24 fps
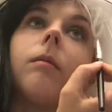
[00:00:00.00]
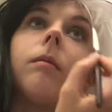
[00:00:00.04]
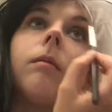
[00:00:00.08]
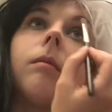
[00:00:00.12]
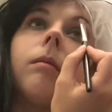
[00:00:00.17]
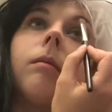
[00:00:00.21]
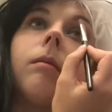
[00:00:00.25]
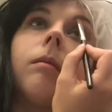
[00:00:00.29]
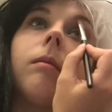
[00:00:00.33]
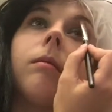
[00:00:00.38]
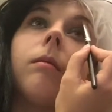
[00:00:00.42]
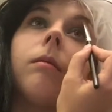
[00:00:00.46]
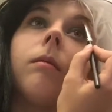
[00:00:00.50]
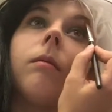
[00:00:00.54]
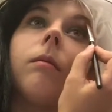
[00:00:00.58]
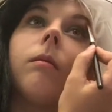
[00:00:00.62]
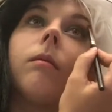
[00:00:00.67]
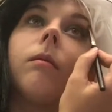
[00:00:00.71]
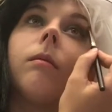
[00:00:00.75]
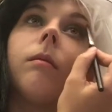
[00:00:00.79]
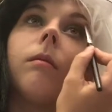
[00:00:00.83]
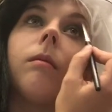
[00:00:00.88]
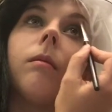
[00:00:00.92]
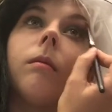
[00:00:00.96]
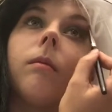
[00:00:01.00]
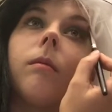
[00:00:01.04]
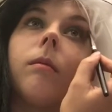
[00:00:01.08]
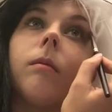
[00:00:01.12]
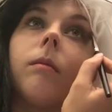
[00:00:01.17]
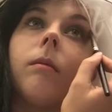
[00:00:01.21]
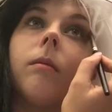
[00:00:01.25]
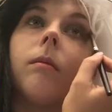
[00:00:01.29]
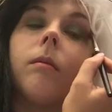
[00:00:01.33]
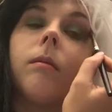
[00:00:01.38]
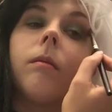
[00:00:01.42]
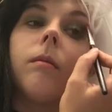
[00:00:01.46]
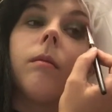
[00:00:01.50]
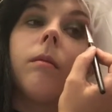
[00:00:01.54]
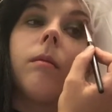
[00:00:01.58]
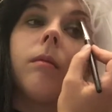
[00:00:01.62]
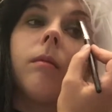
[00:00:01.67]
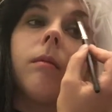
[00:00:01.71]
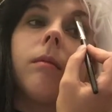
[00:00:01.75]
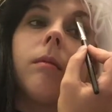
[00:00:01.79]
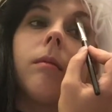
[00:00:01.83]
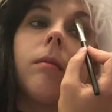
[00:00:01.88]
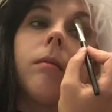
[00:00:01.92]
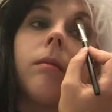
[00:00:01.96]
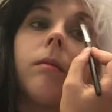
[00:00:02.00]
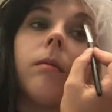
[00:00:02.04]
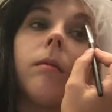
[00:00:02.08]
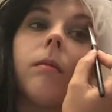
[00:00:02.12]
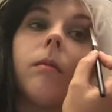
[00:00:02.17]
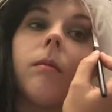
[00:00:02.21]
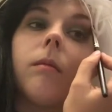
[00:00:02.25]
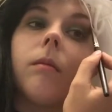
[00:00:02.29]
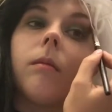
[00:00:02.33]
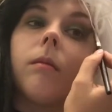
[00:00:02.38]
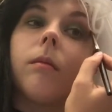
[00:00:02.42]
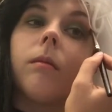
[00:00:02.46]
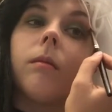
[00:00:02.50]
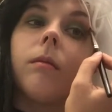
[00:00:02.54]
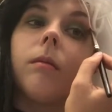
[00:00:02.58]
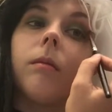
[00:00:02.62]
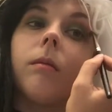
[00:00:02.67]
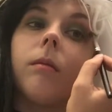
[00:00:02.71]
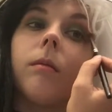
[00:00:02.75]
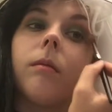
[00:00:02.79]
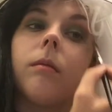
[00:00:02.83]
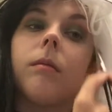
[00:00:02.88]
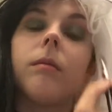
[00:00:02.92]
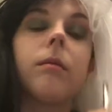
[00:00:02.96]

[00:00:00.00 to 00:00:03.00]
(silence)